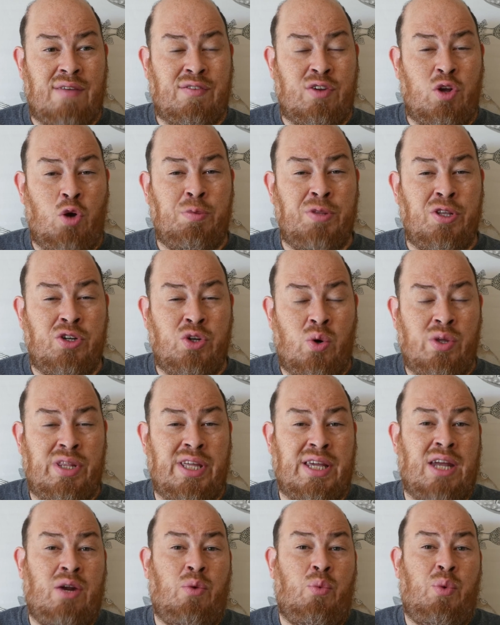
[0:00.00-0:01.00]
After you open the
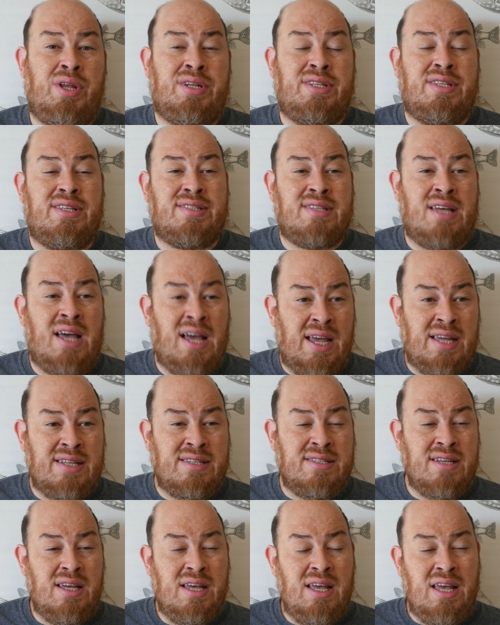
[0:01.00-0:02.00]
door, they kind of went to the
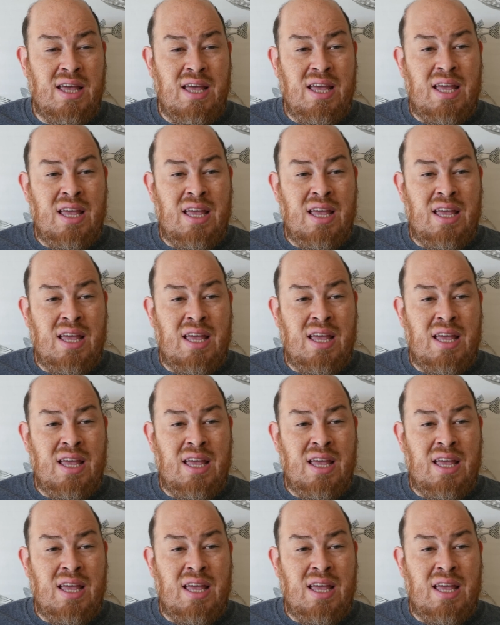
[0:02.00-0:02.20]
sides.